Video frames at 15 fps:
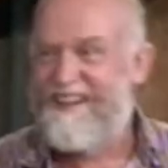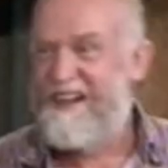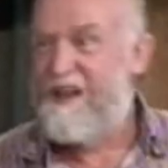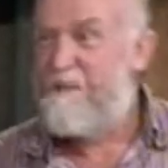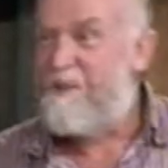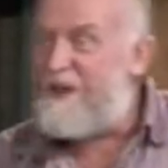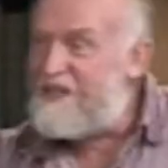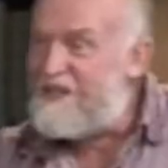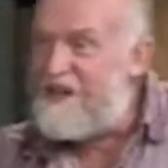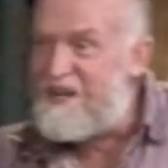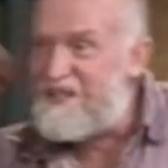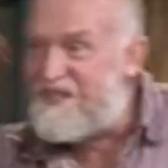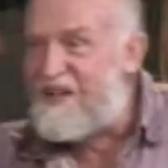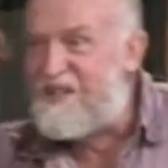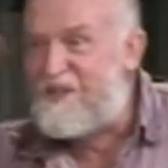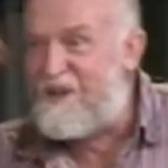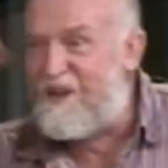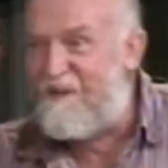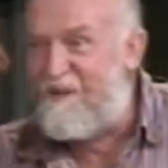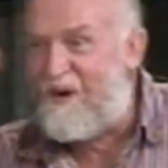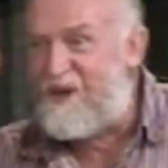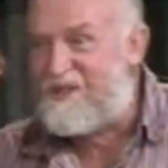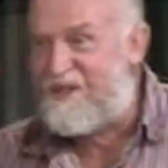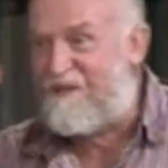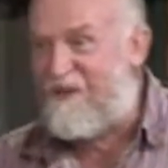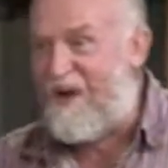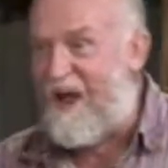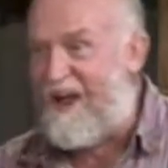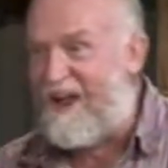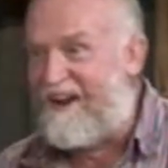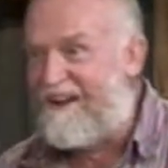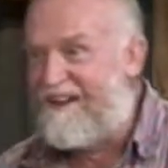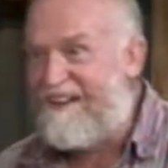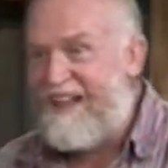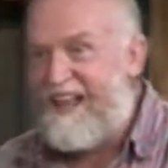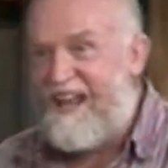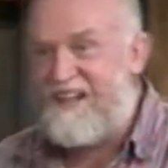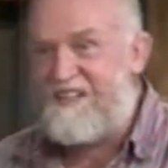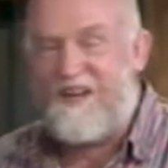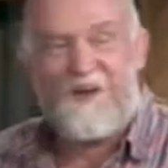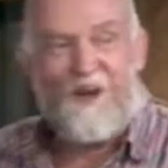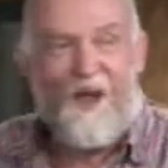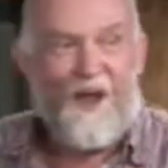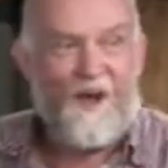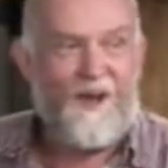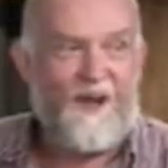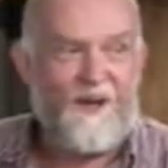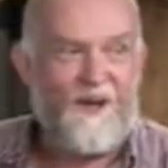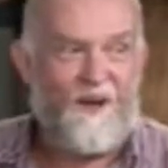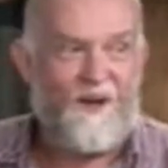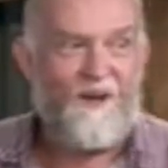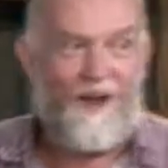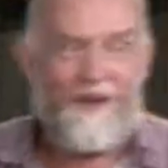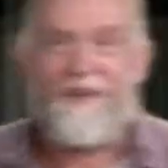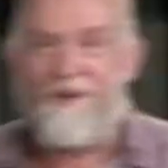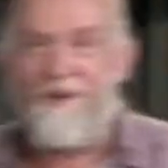But he's listening to the voice of God. He said, okay, yeah, I can do